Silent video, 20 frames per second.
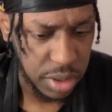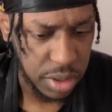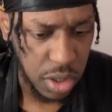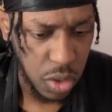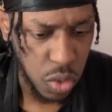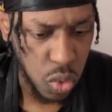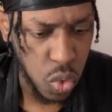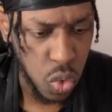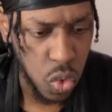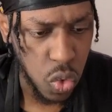
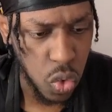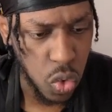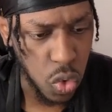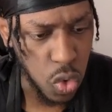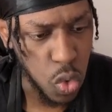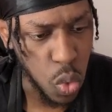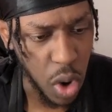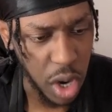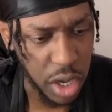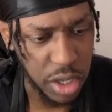
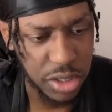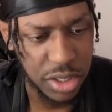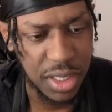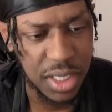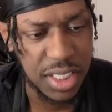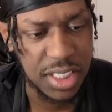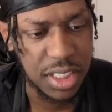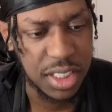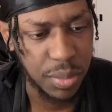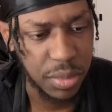Ooh, water's gonna
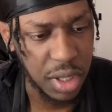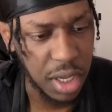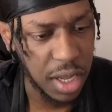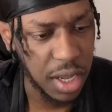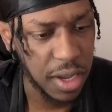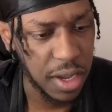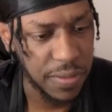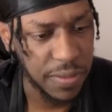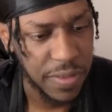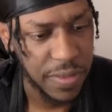get some
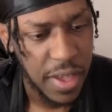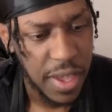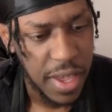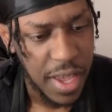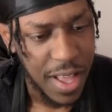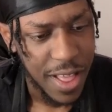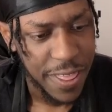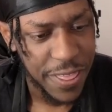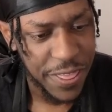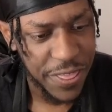love.
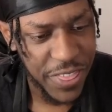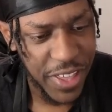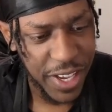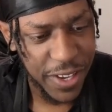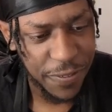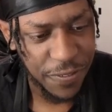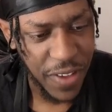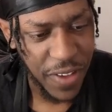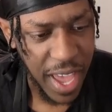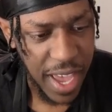Thick
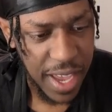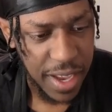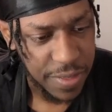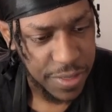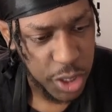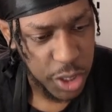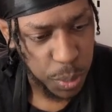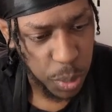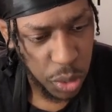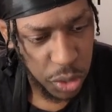Fat.
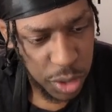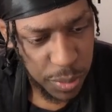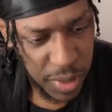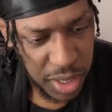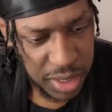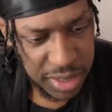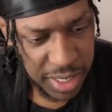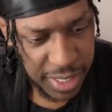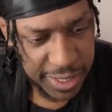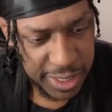This
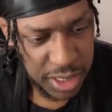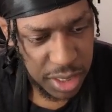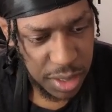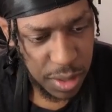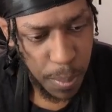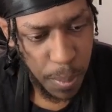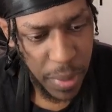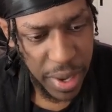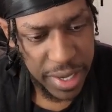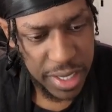Pokemon takes
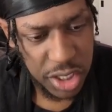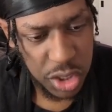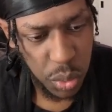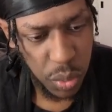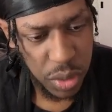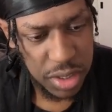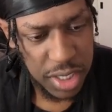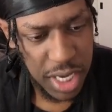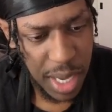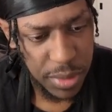minus
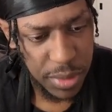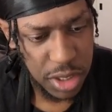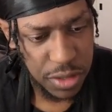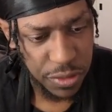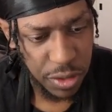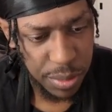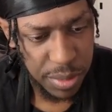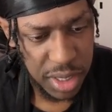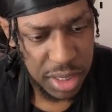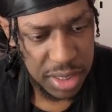20 damage
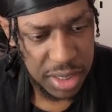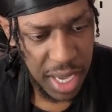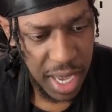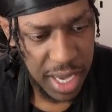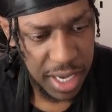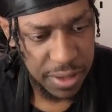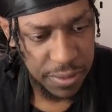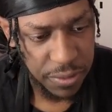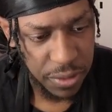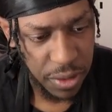from an
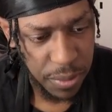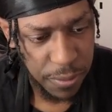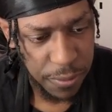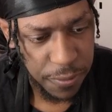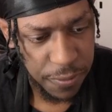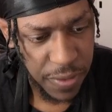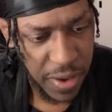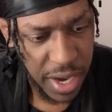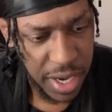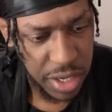attack from
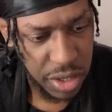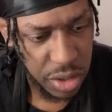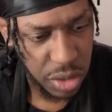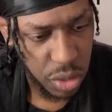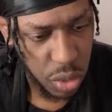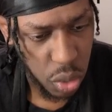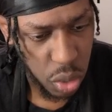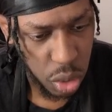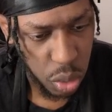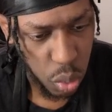fire
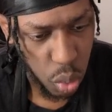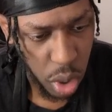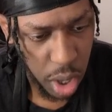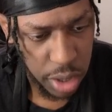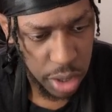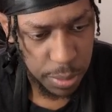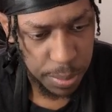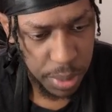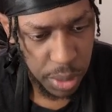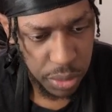or
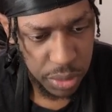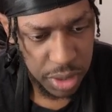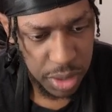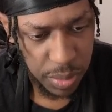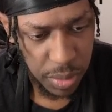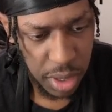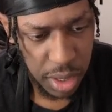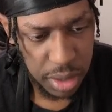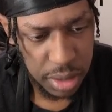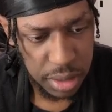water
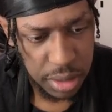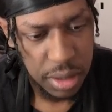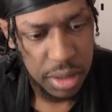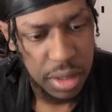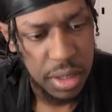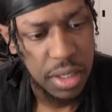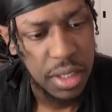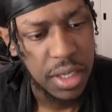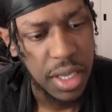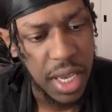Pokemon,
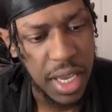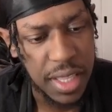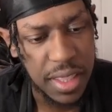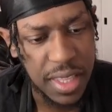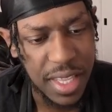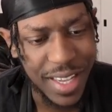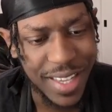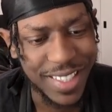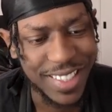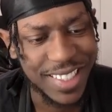and
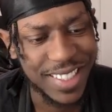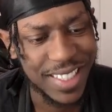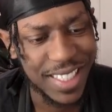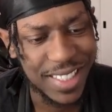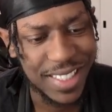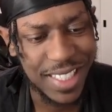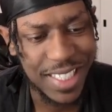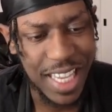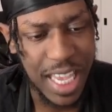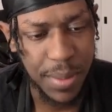then
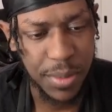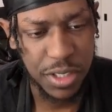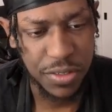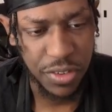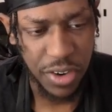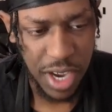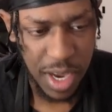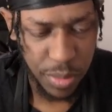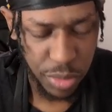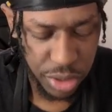60 damage for
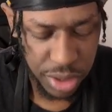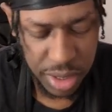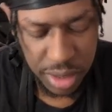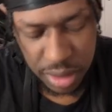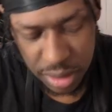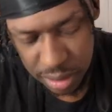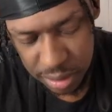Hammer-In.